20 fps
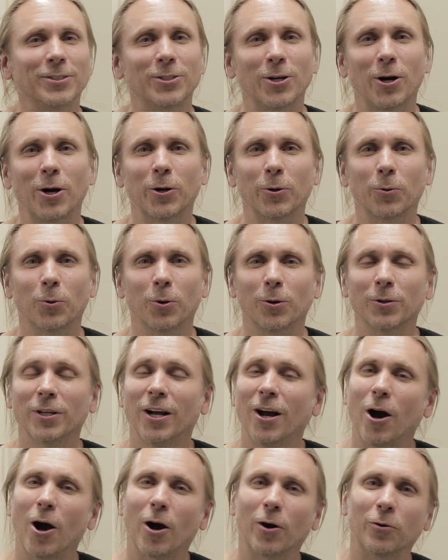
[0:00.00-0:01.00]
entire world
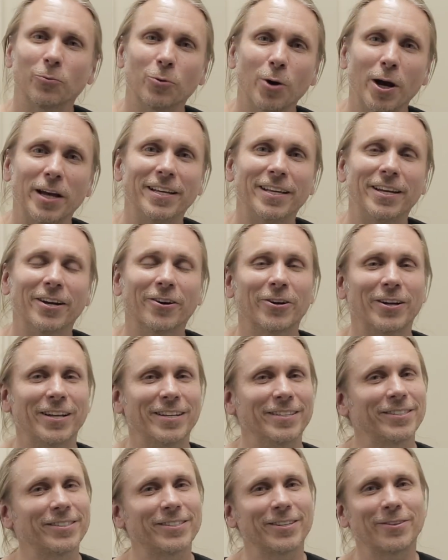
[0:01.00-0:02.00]
are right here
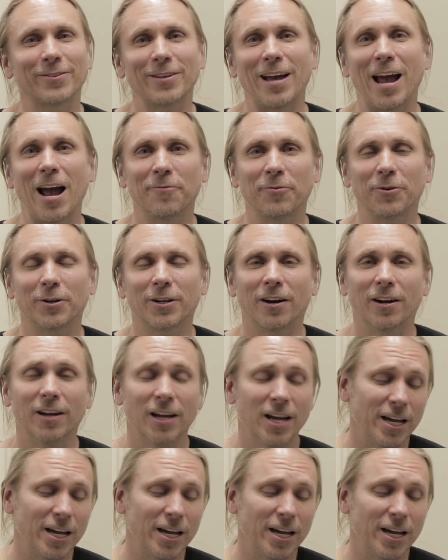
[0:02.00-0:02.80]
in South Africa,